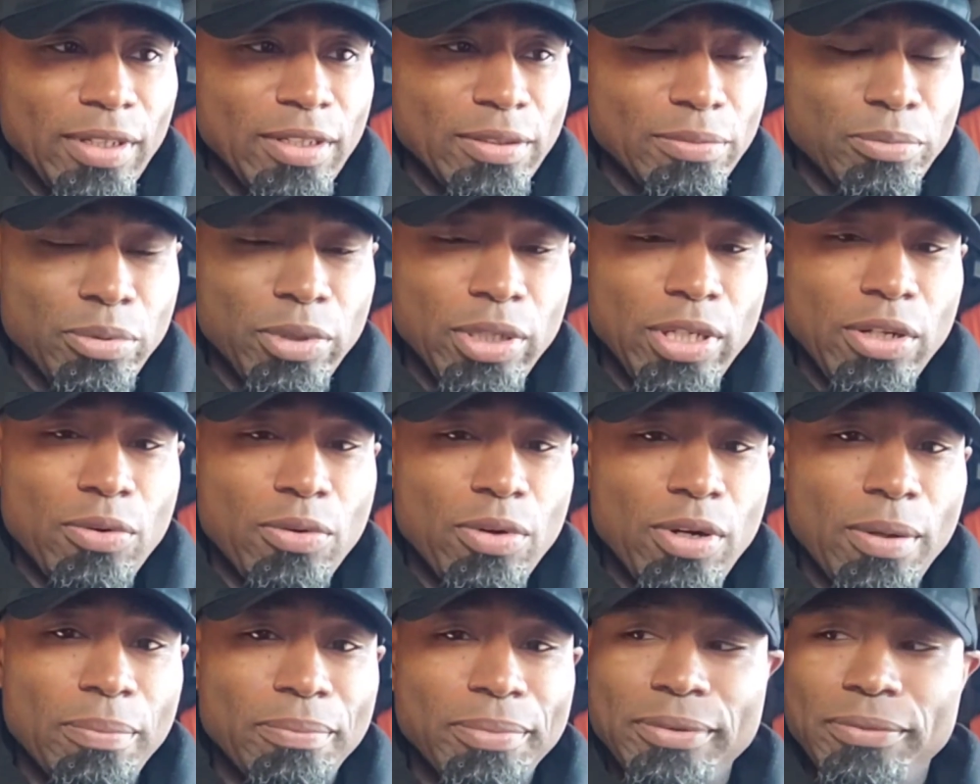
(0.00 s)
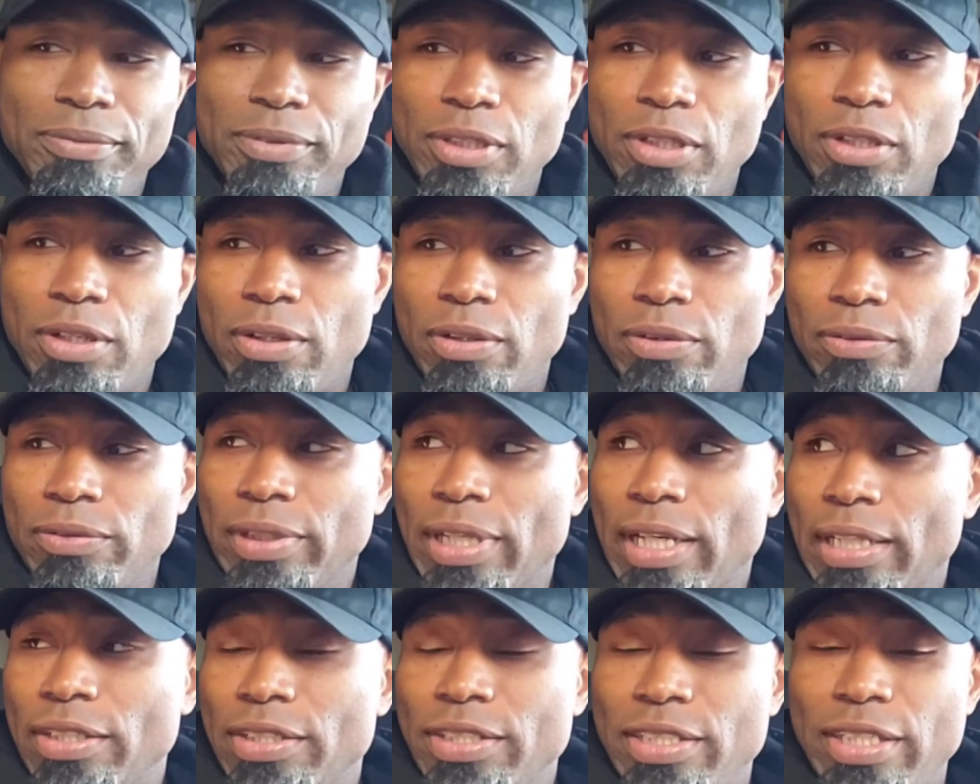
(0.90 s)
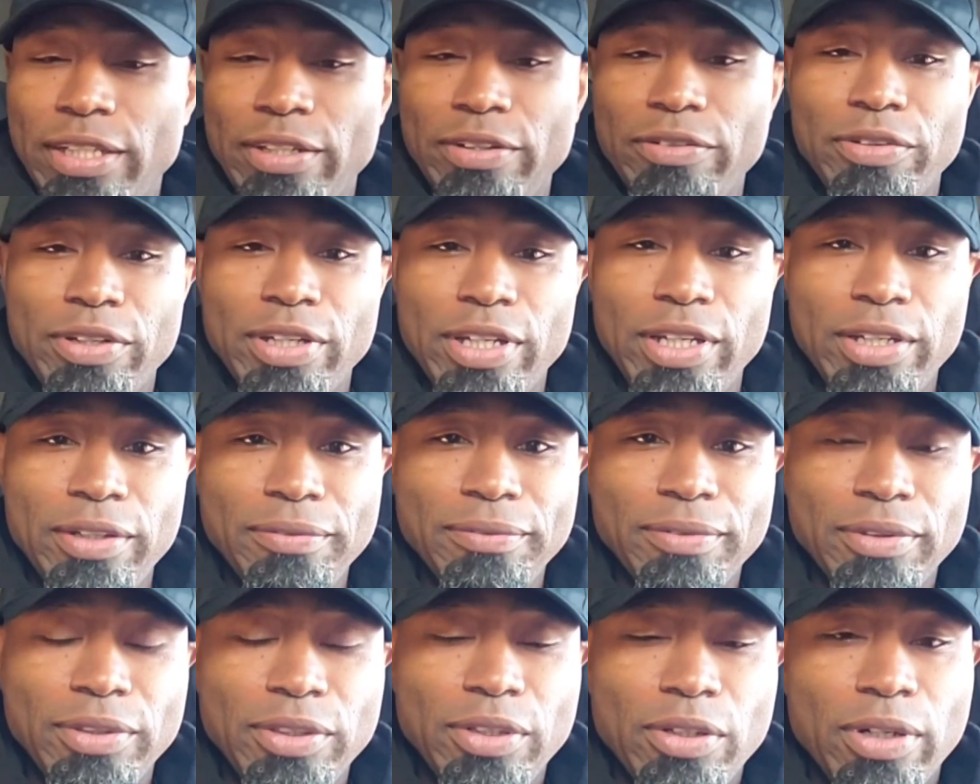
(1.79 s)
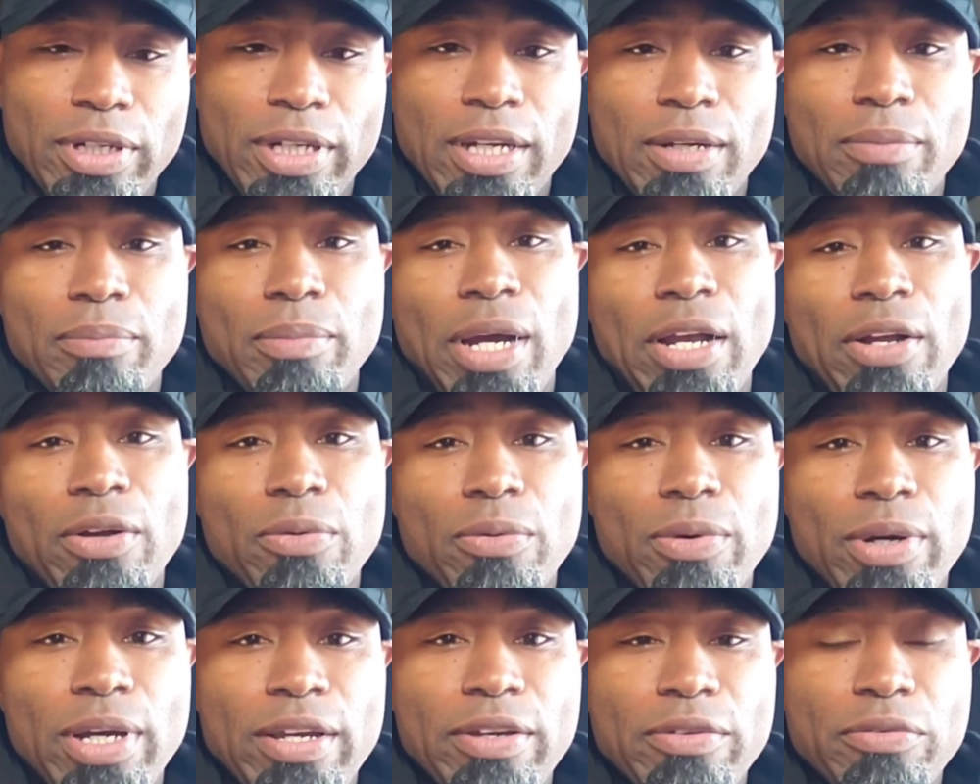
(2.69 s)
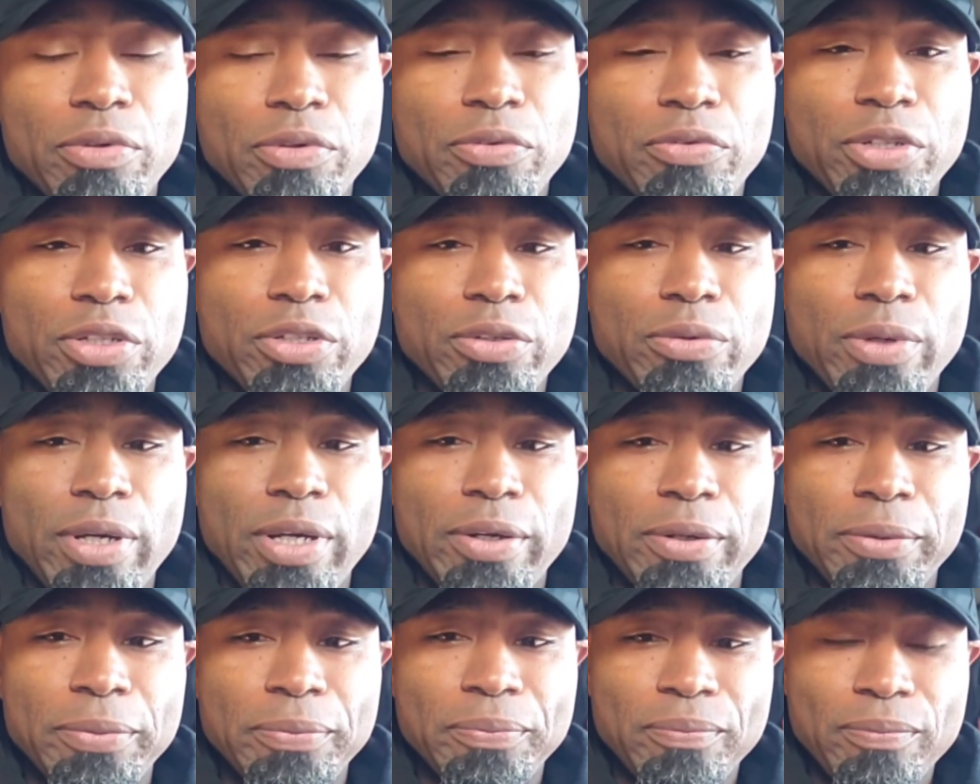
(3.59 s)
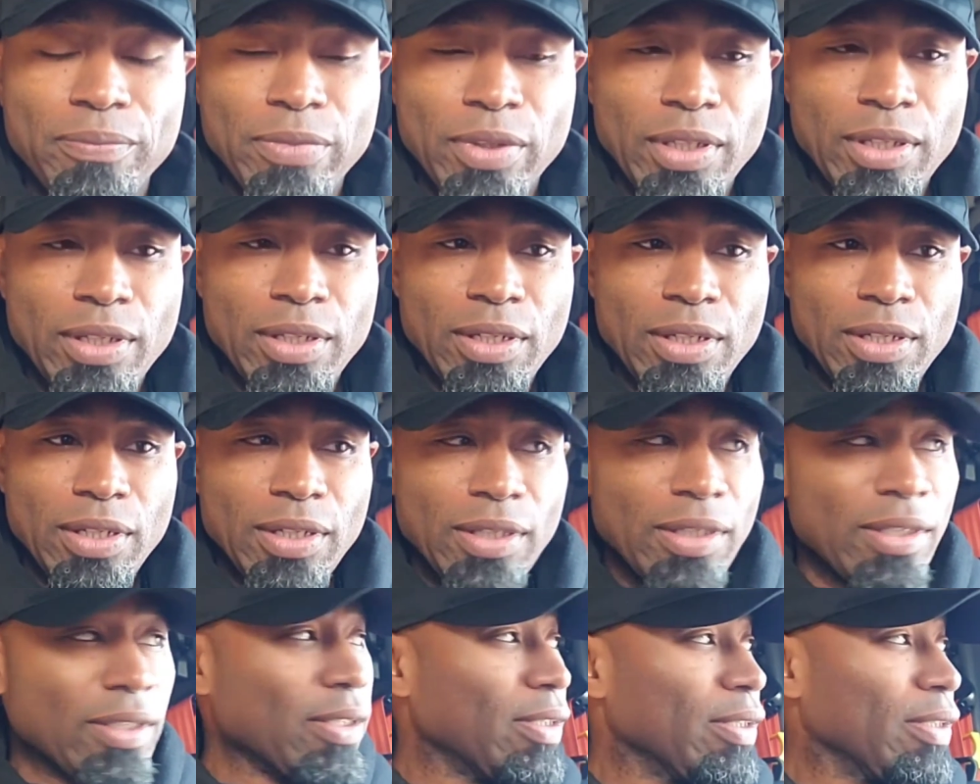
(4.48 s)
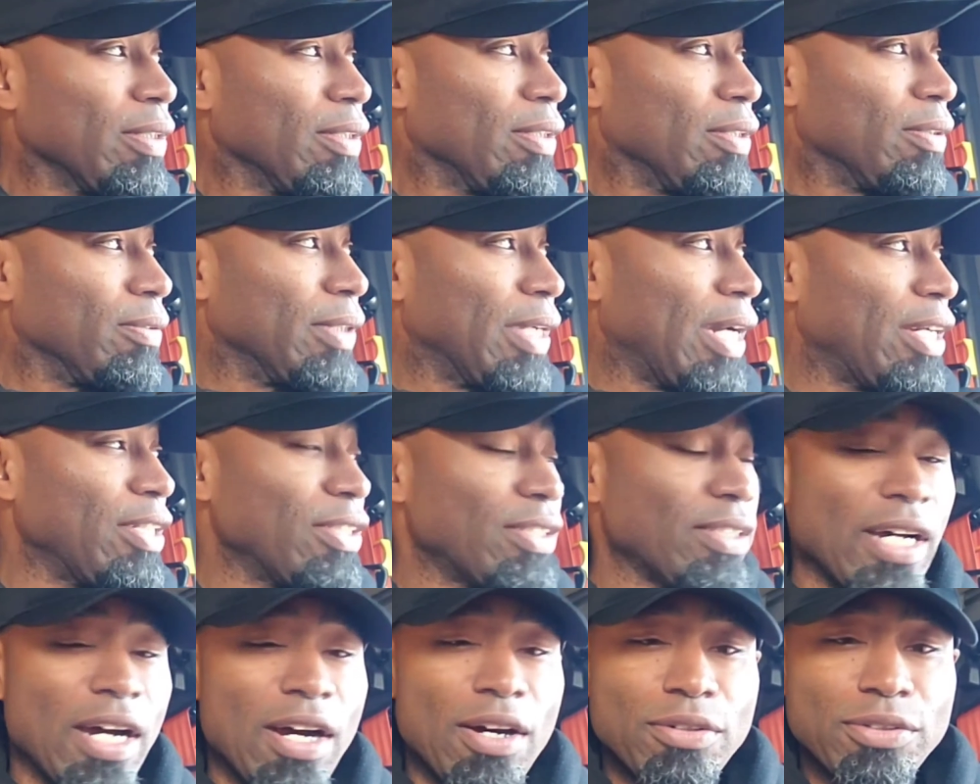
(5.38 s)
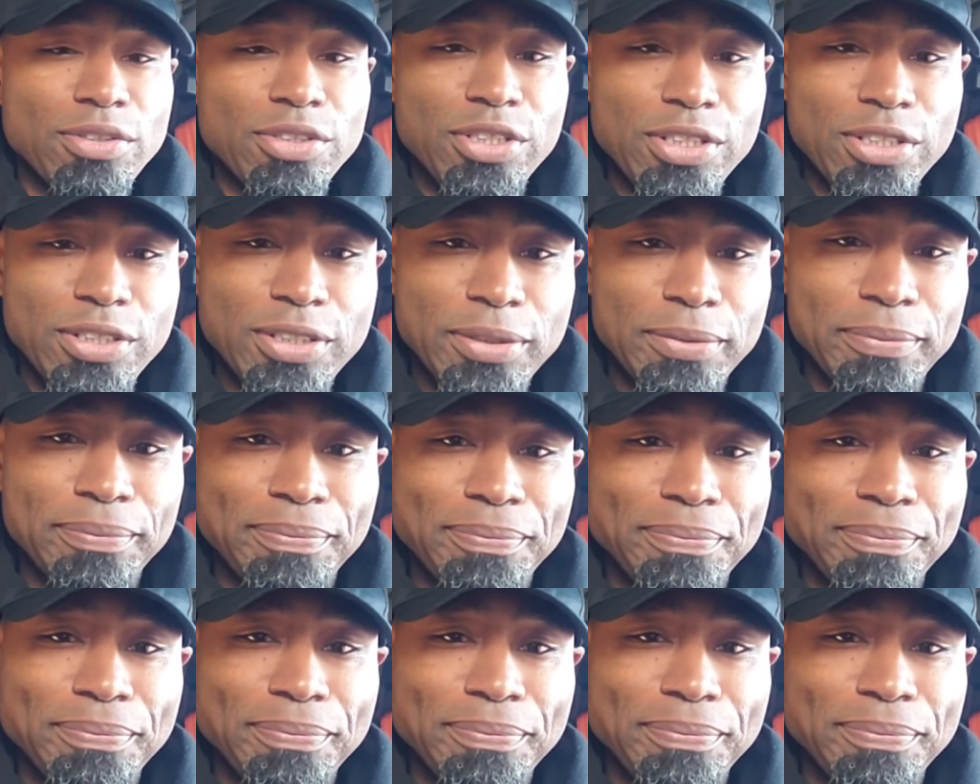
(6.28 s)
It's pretty equipped, you know, got the TV, you know, I got a microwave, refrigerator, a nice sound system.